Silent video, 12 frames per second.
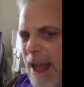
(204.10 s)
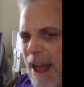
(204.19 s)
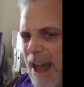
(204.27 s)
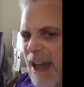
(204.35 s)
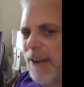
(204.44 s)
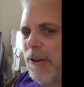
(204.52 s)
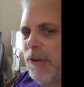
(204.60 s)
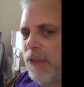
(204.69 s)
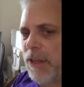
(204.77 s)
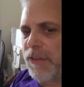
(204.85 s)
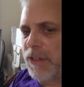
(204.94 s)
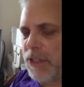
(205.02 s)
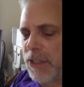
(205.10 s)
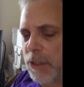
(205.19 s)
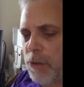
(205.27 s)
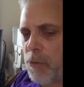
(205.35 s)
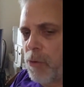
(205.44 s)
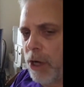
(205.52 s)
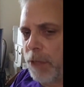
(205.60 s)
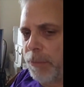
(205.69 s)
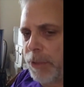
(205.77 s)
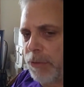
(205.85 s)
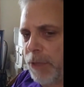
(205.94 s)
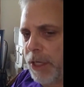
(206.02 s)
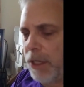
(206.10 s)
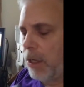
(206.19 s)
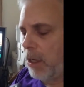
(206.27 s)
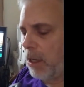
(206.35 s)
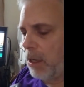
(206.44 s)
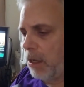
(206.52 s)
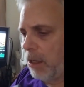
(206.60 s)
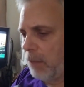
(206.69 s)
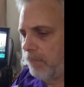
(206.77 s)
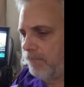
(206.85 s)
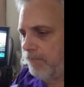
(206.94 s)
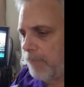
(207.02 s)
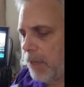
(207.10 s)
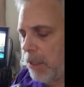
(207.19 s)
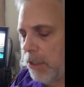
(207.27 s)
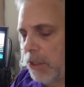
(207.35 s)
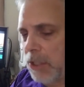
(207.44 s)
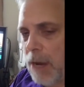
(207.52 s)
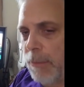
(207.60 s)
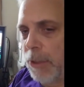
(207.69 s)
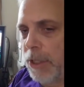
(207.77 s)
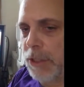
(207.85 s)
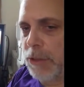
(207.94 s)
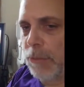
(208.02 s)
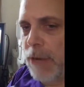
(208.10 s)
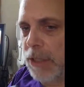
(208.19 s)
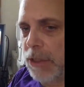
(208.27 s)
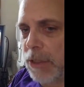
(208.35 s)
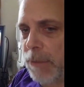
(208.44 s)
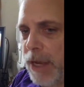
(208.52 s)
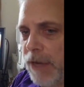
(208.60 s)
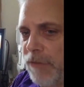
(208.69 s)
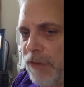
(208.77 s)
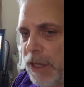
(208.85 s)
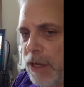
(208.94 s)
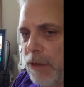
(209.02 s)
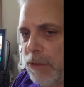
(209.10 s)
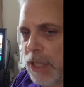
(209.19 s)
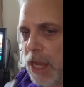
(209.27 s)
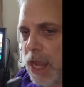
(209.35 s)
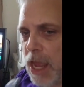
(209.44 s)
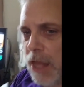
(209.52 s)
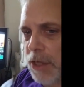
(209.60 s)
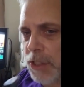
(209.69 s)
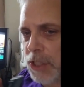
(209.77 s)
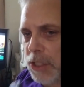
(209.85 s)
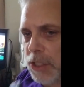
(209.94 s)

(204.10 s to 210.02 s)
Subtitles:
I don't know if this is a quirk between Cyberlink Director made videos and